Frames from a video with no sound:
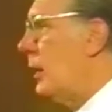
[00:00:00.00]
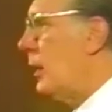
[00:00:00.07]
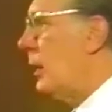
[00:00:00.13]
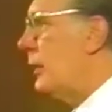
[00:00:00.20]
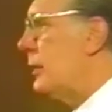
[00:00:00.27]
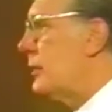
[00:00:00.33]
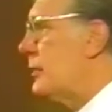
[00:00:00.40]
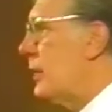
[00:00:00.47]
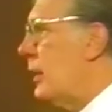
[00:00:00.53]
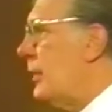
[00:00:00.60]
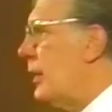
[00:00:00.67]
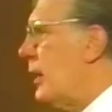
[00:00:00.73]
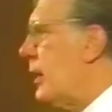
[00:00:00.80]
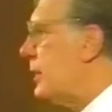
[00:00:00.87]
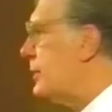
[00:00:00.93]
Now, there's
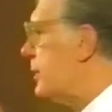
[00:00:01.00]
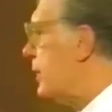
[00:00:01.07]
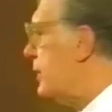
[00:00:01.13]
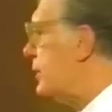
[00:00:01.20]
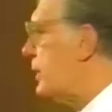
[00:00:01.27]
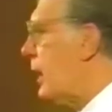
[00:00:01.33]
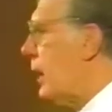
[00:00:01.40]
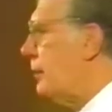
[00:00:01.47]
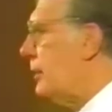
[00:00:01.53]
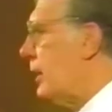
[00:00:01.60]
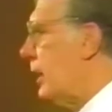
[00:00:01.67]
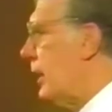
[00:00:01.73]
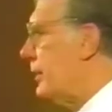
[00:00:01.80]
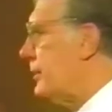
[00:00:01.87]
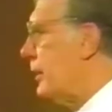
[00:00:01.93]
nothing as
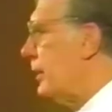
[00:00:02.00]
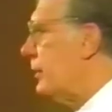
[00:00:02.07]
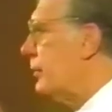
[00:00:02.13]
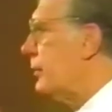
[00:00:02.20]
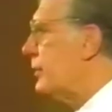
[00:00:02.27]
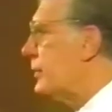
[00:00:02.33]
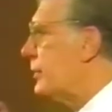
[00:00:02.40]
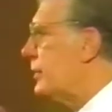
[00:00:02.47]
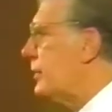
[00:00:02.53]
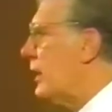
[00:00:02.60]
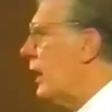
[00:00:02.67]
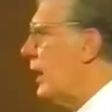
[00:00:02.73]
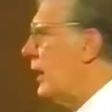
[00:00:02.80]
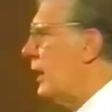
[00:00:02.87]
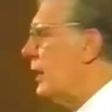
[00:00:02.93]
destabilizing to a
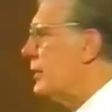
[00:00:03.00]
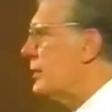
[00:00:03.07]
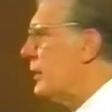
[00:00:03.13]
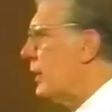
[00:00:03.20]
society as